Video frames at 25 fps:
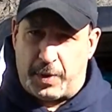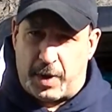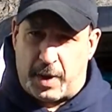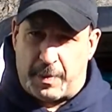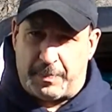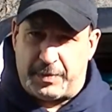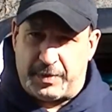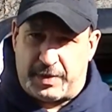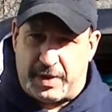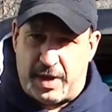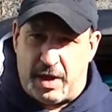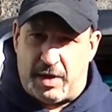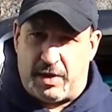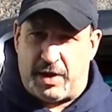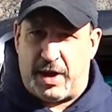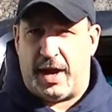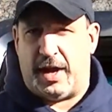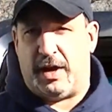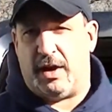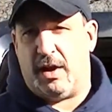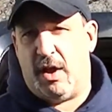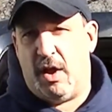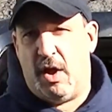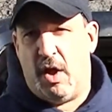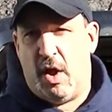up the tailgate.
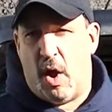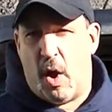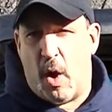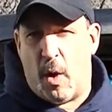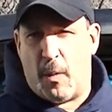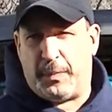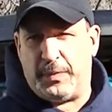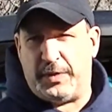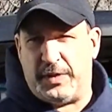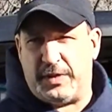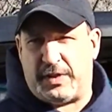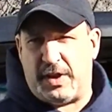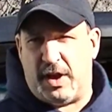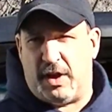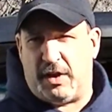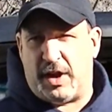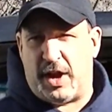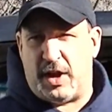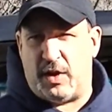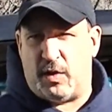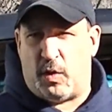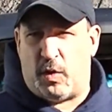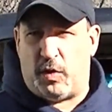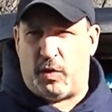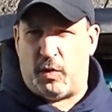Open the
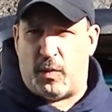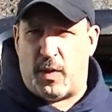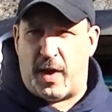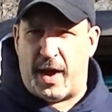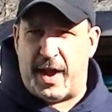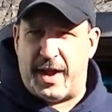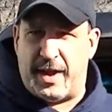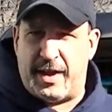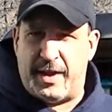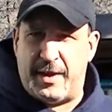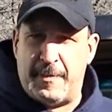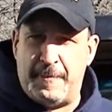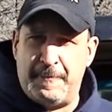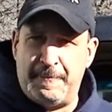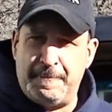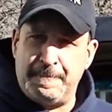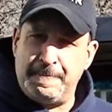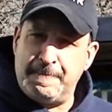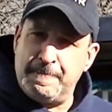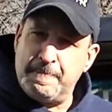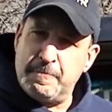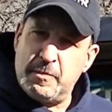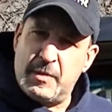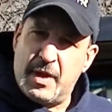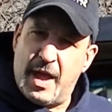tailgate all the way
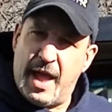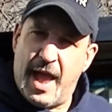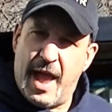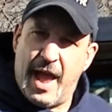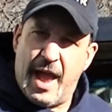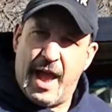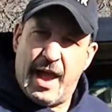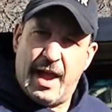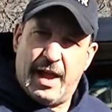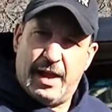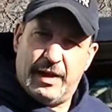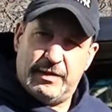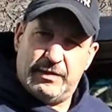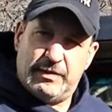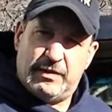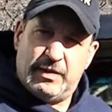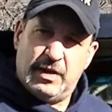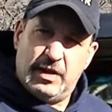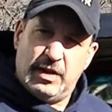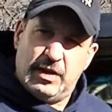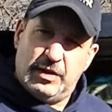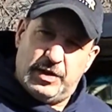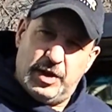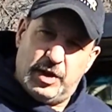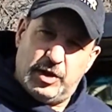and
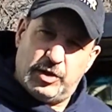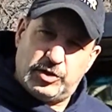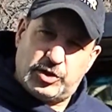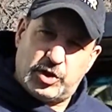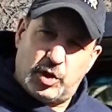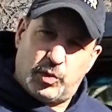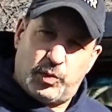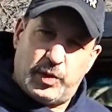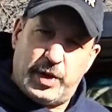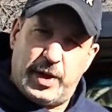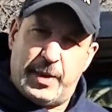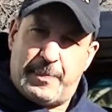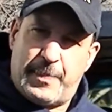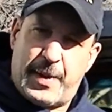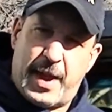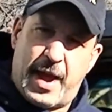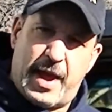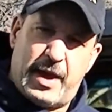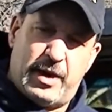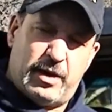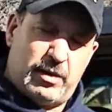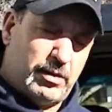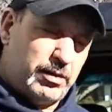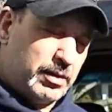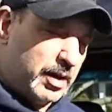there's a rear
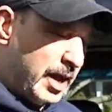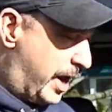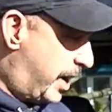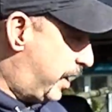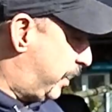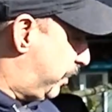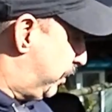panel and